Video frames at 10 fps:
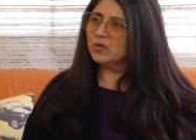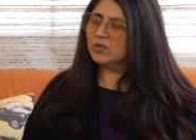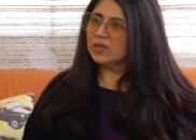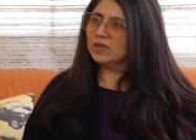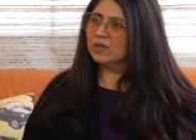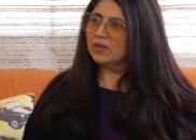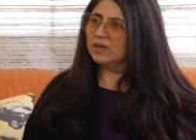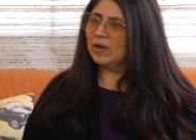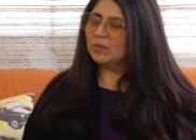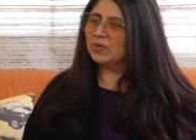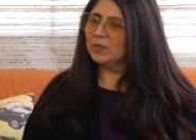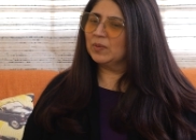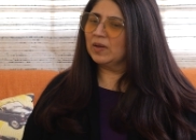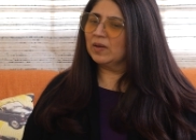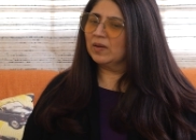Totally,
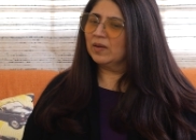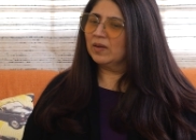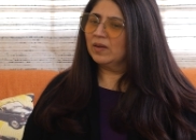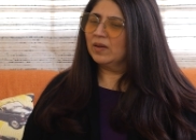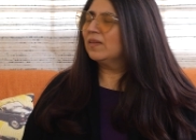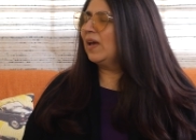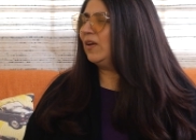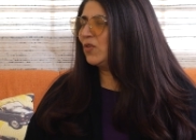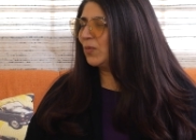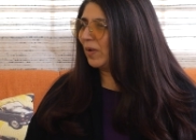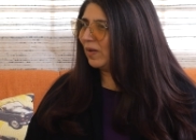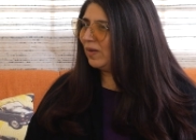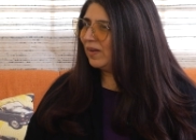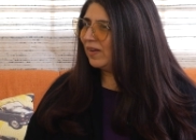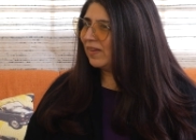absolutely. Thank you,
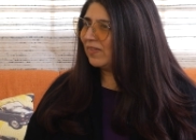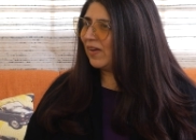Jamal. Thank